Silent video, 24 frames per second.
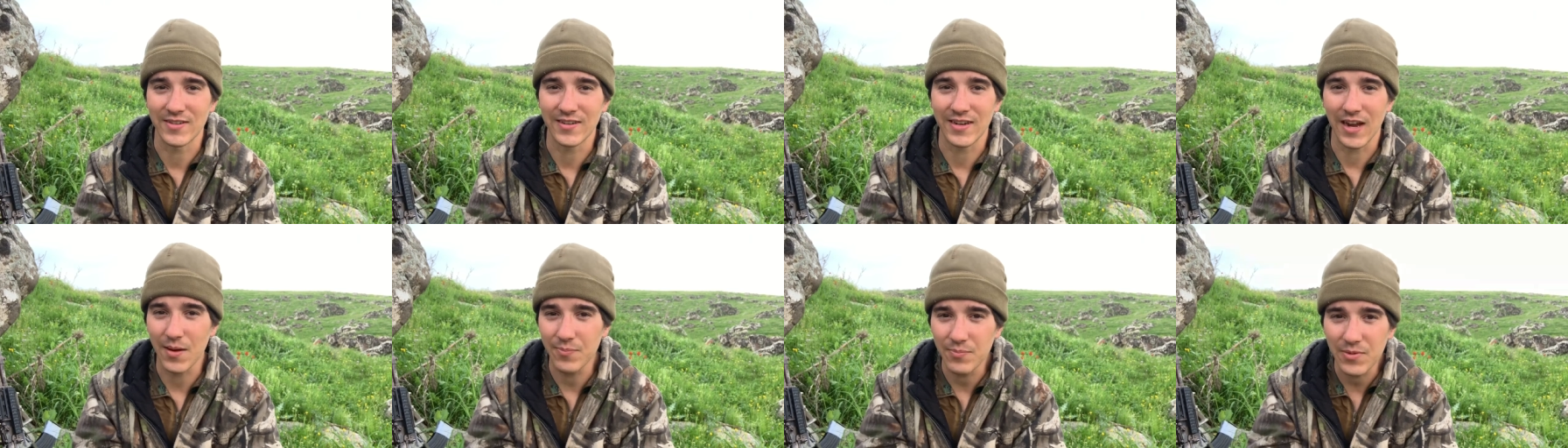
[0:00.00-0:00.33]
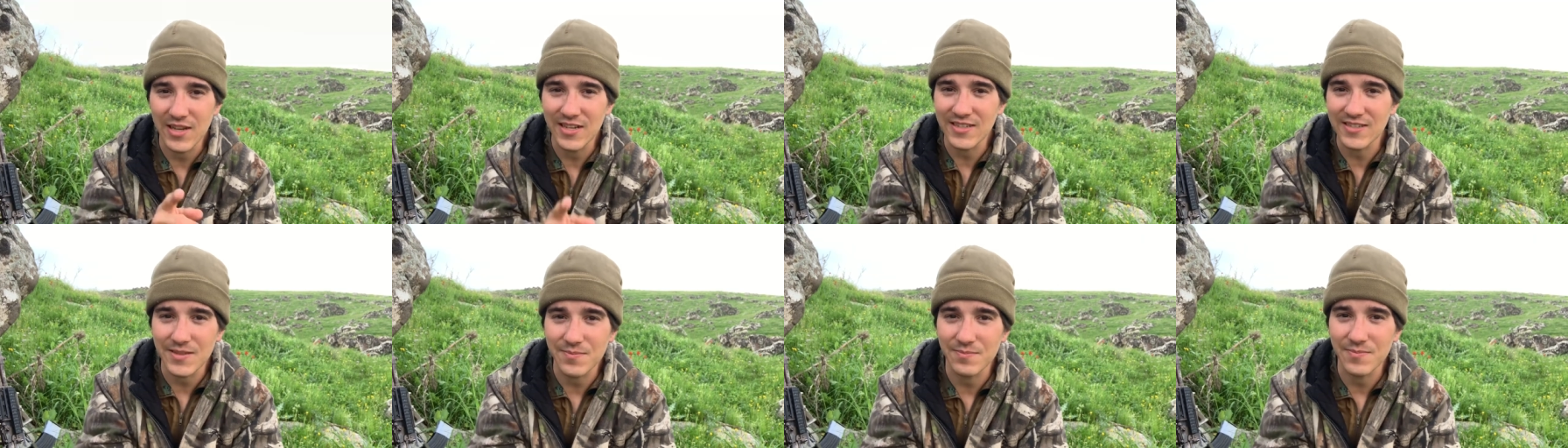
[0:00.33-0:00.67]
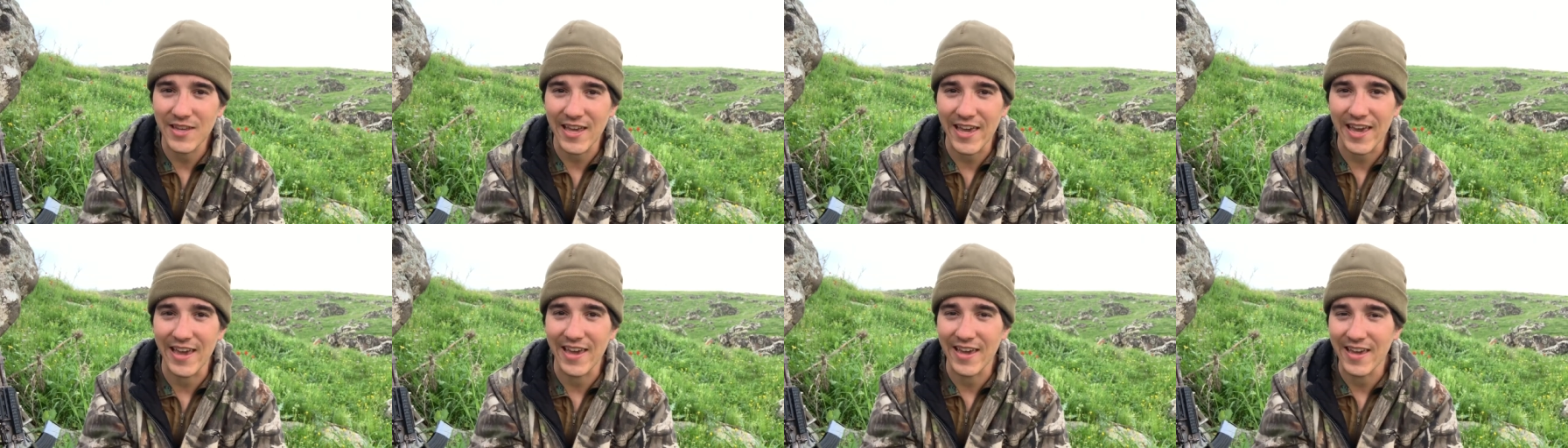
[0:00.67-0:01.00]
Not because I'm
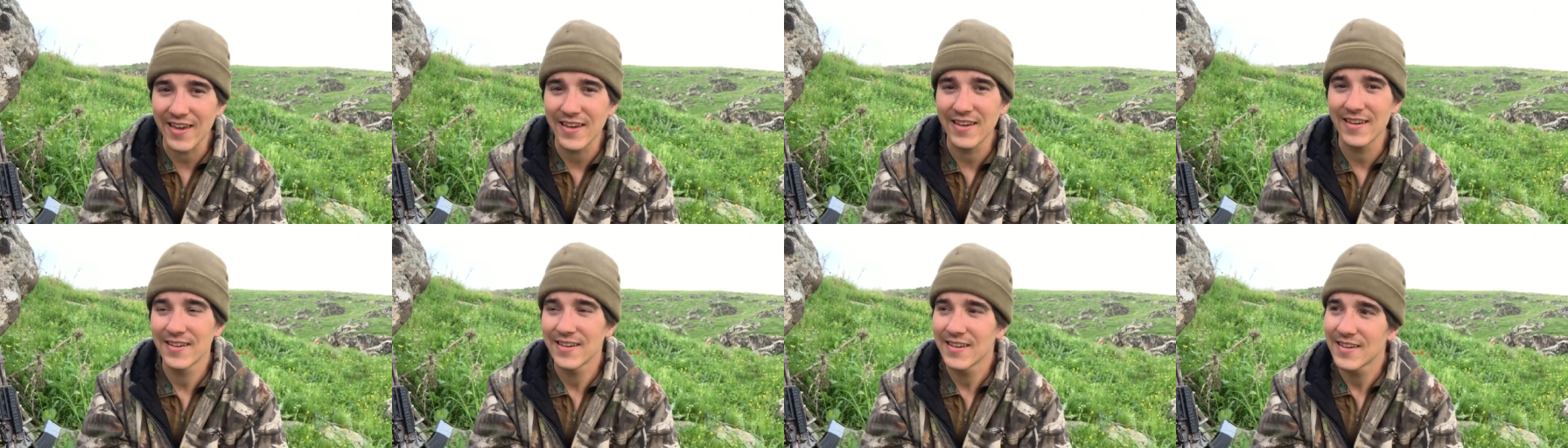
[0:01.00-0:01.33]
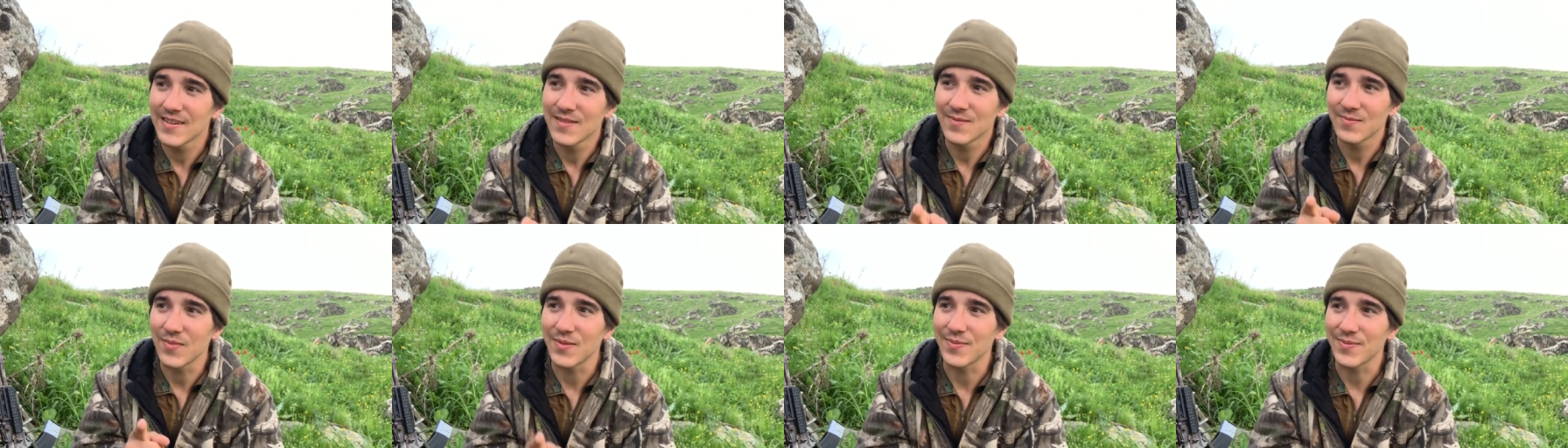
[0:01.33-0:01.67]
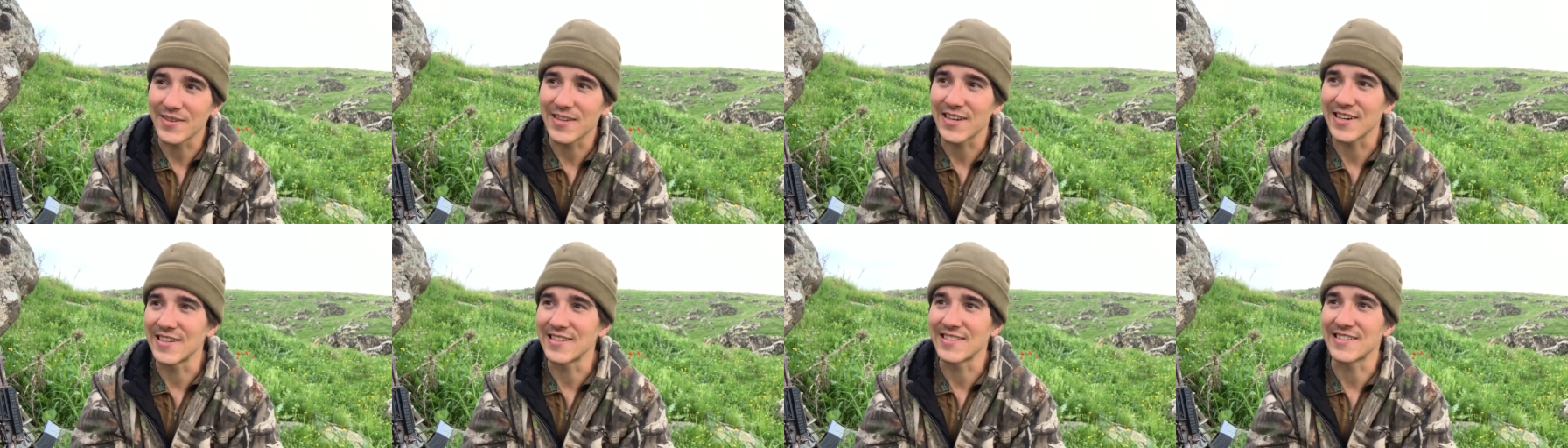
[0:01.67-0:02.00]
gay, but
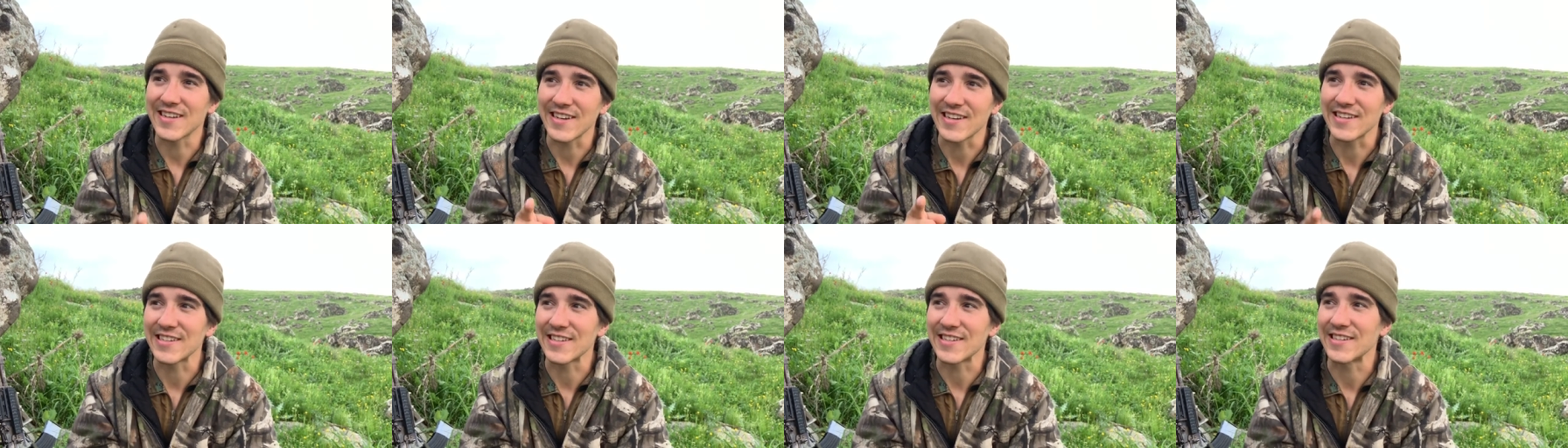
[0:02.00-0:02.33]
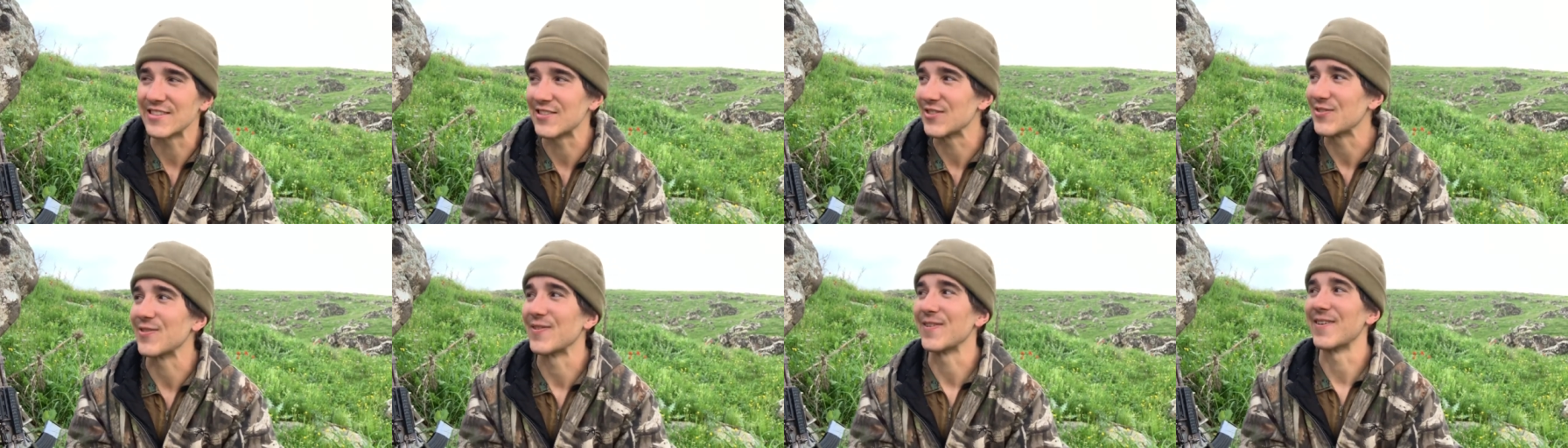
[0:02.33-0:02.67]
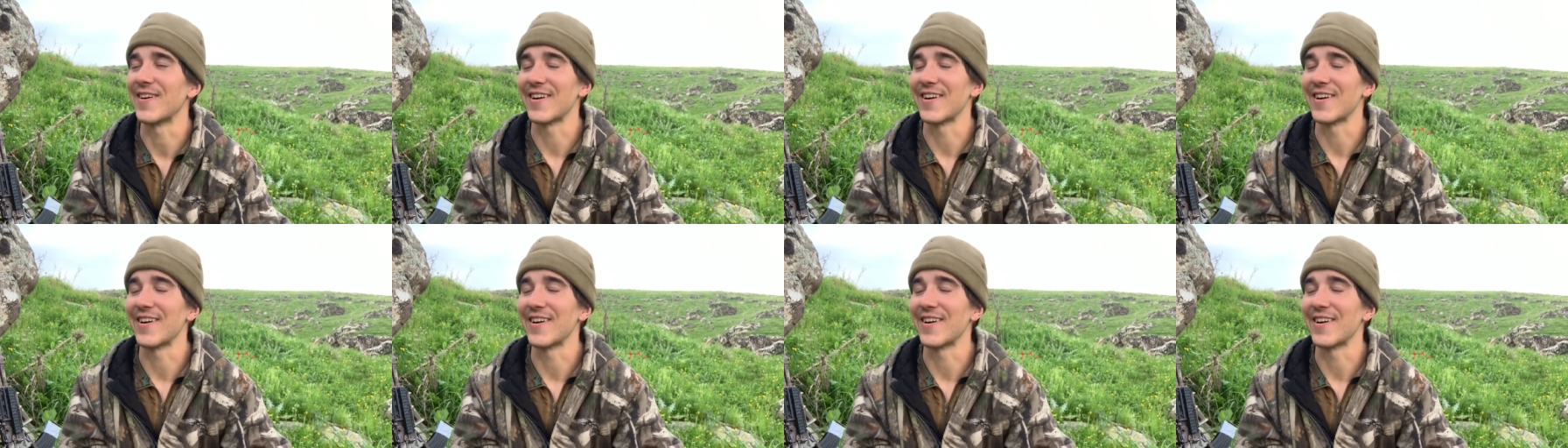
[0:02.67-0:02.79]
because I need to,